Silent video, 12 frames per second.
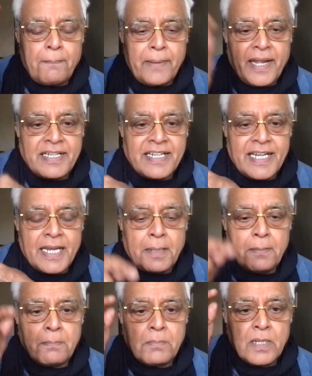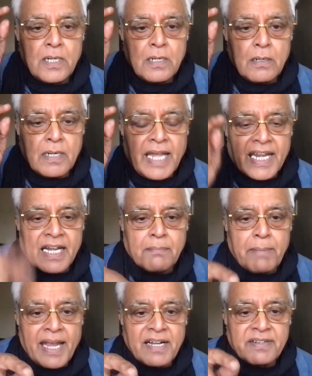Paytm, direct
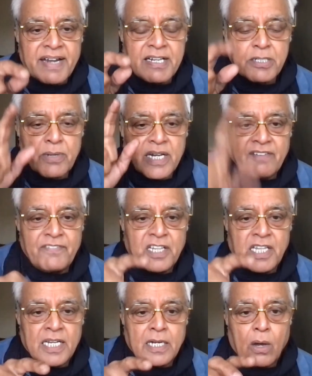bank transfer, everything.